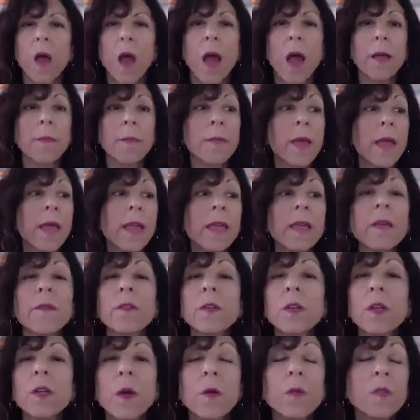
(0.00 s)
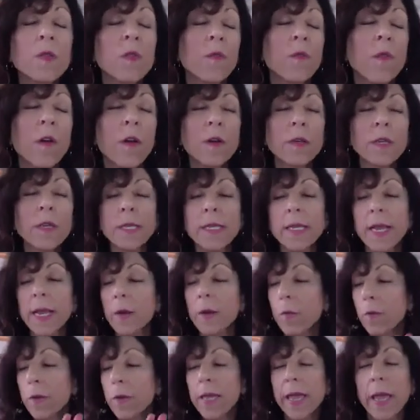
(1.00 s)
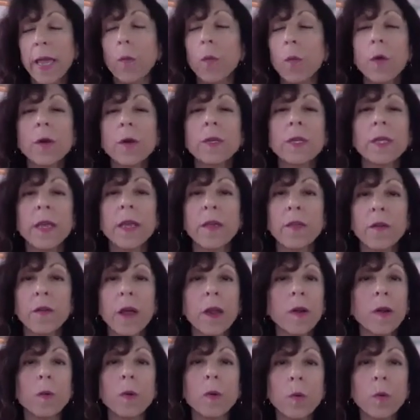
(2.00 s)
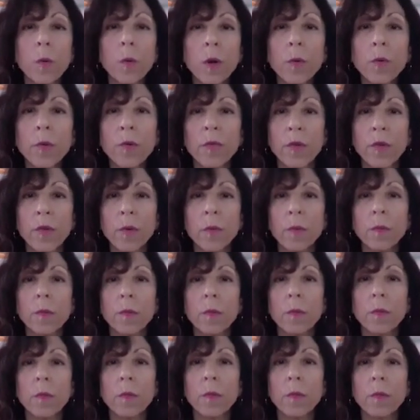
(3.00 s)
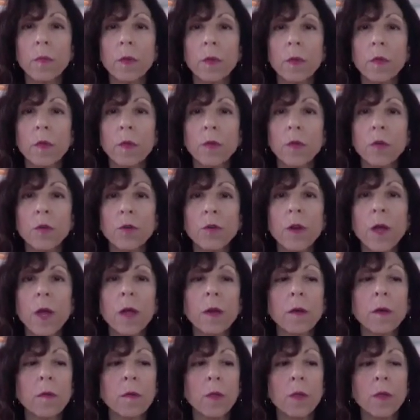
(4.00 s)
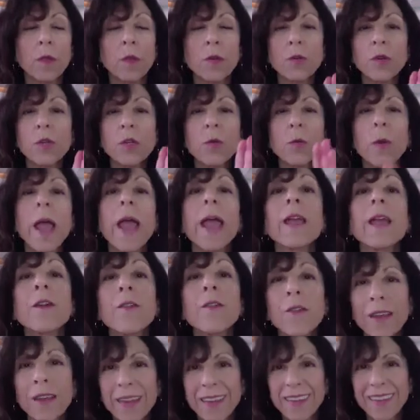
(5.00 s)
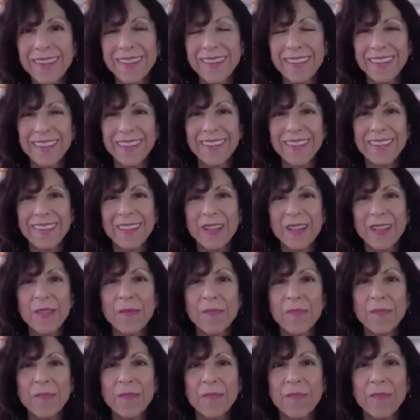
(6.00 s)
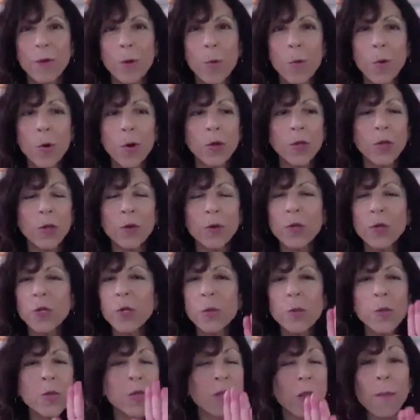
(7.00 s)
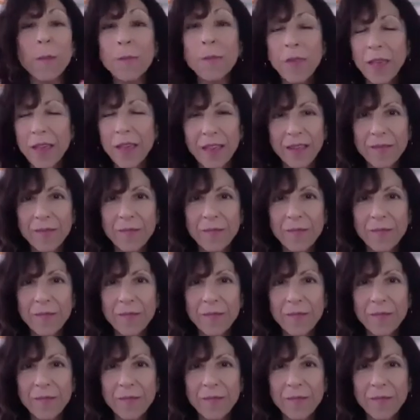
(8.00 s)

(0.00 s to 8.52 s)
I may even go so far as to say, we can't work together. I don't want to work with you. You're too angry, or you're too something.